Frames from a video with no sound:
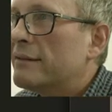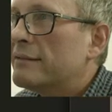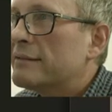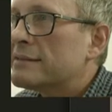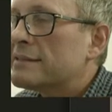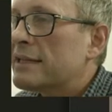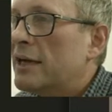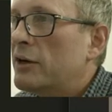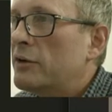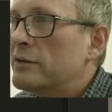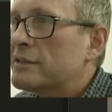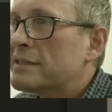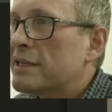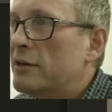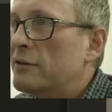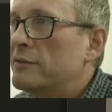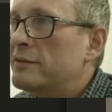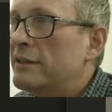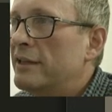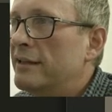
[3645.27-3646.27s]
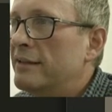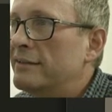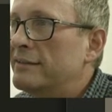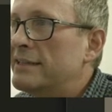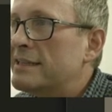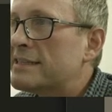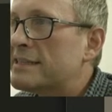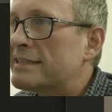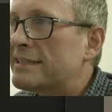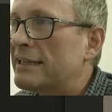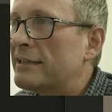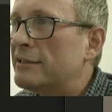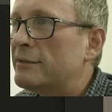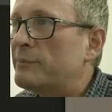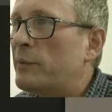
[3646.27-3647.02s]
So, so this still